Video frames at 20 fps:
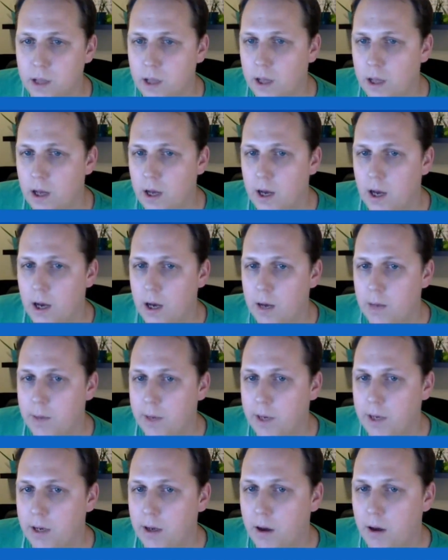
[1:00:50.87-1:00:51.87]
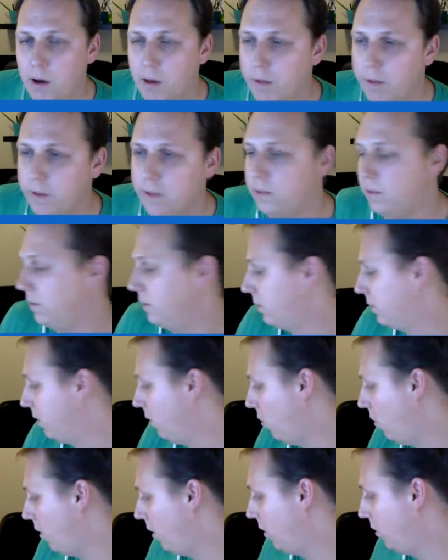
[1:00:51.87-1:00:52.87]
And all this is
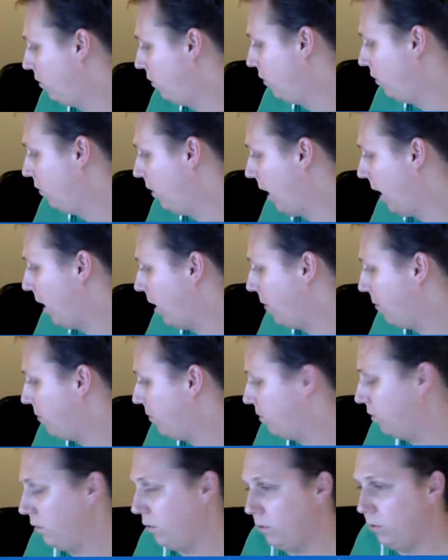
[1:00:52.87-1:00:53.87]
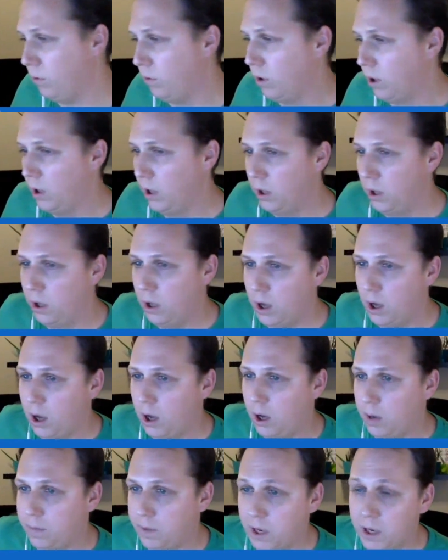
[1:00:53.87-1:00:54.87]
going to add up to
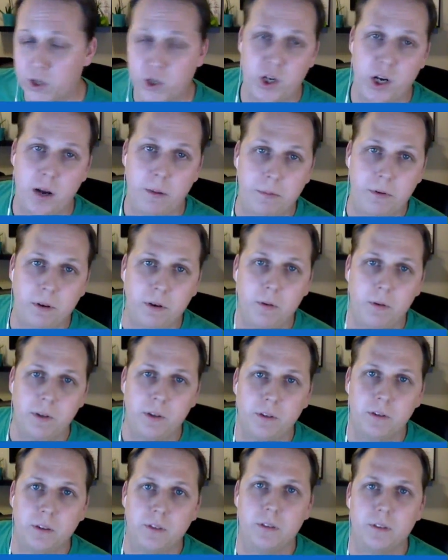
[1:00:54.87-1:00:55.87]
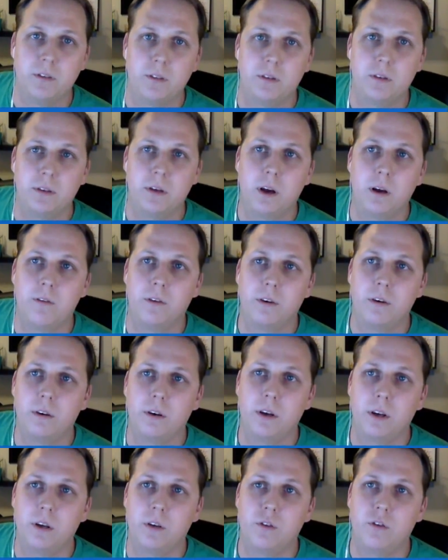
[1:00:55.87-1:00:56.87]
the next chapter, which is
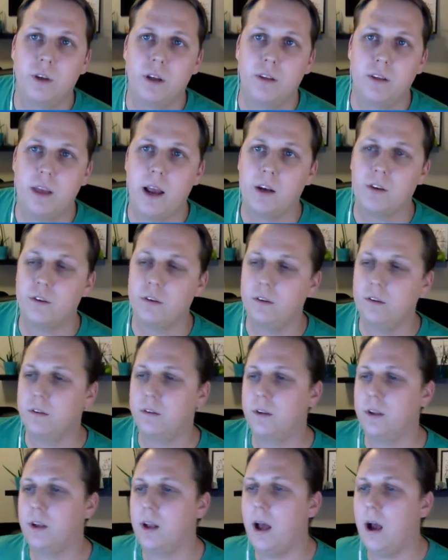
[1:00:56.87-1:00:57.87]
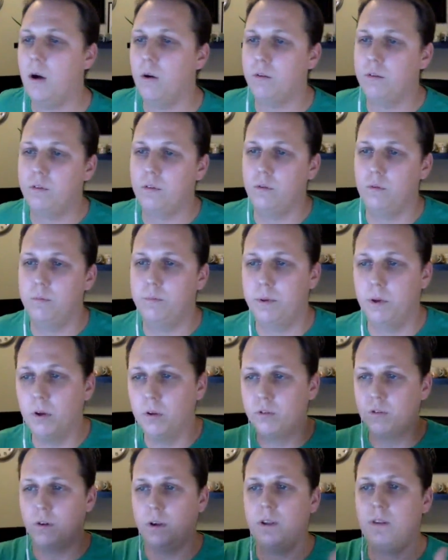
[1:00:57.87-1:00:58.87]
covering transactions and how to
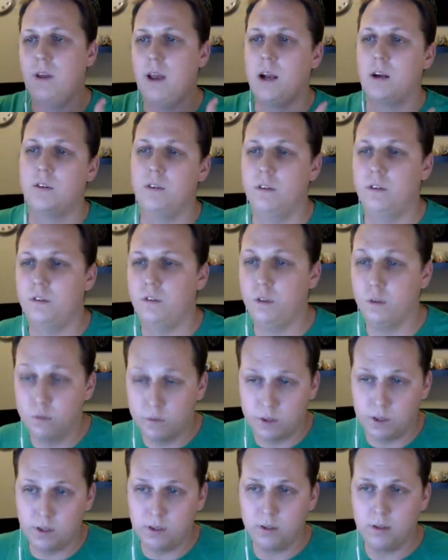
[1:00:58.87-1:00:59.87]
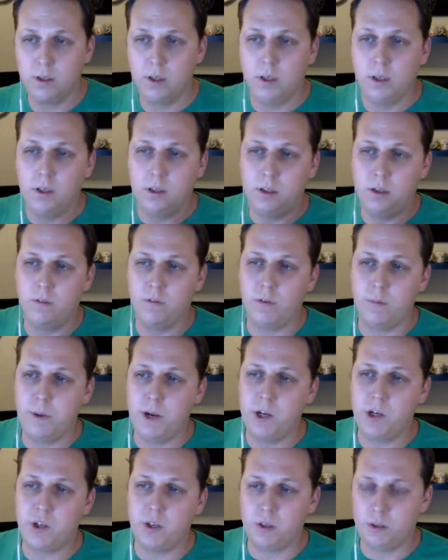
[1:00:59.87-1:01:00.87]
build transactions using
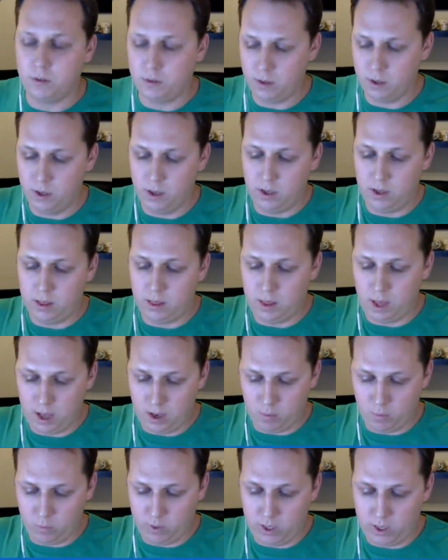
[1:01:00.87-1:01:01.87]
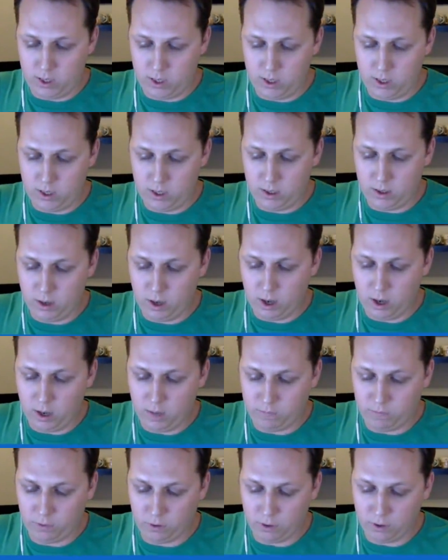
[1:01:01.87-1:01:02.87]
information that we
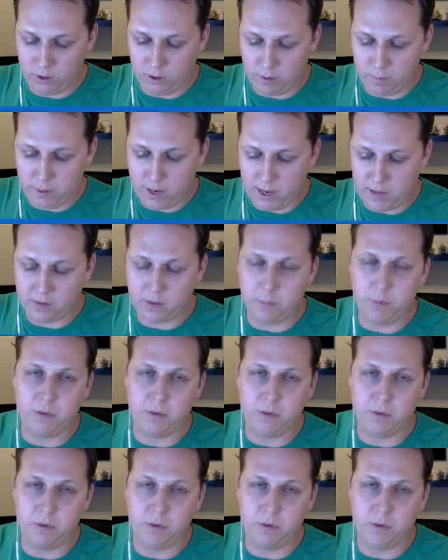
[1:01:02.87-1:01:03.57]
have learned in the past couple of